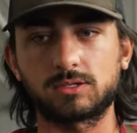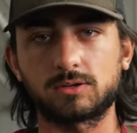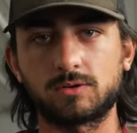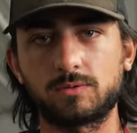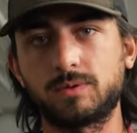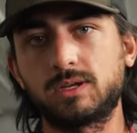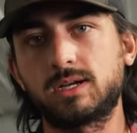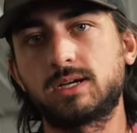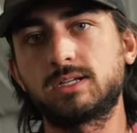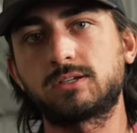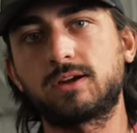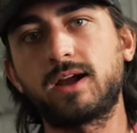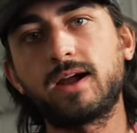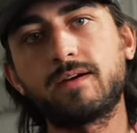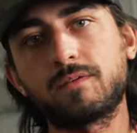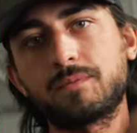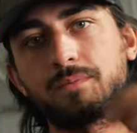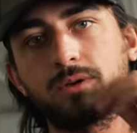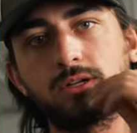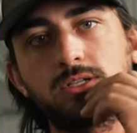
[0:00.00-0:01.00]
So hope you guys are
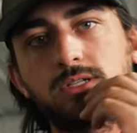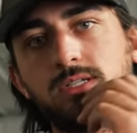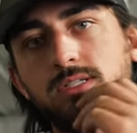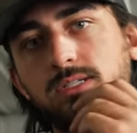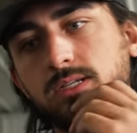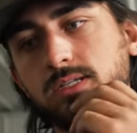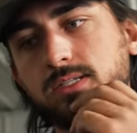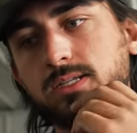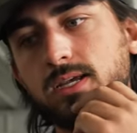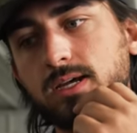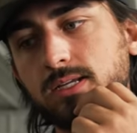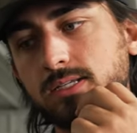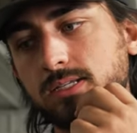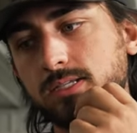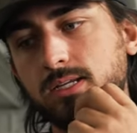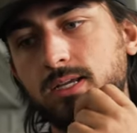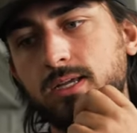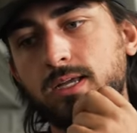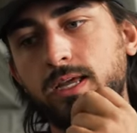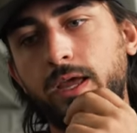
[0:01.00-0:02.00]
having a bunch of
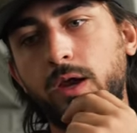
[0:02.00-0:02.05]
success.